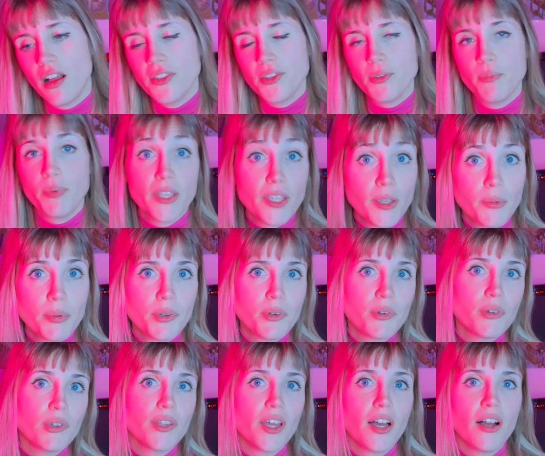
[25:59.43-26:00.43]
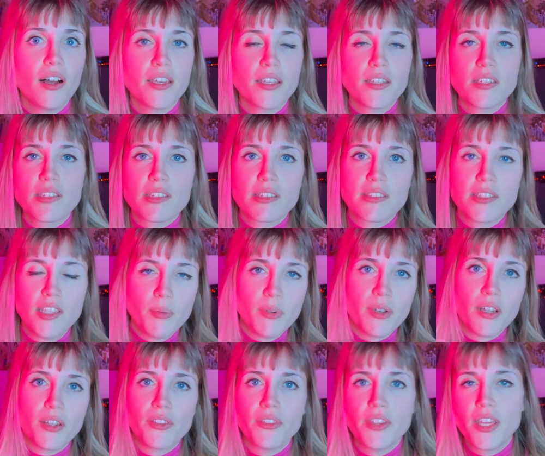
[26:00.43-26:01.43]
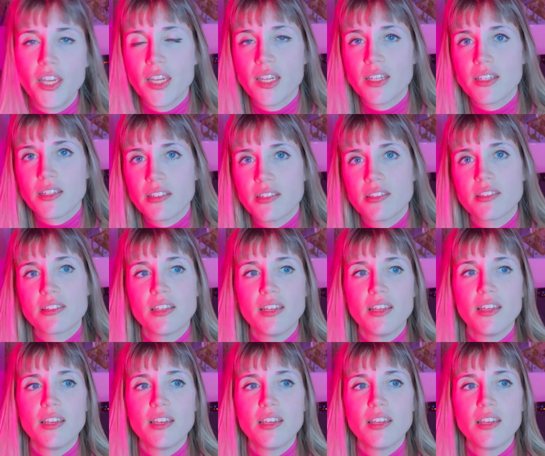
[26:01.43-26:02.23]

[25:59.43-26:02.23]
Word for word: other people that are into similar things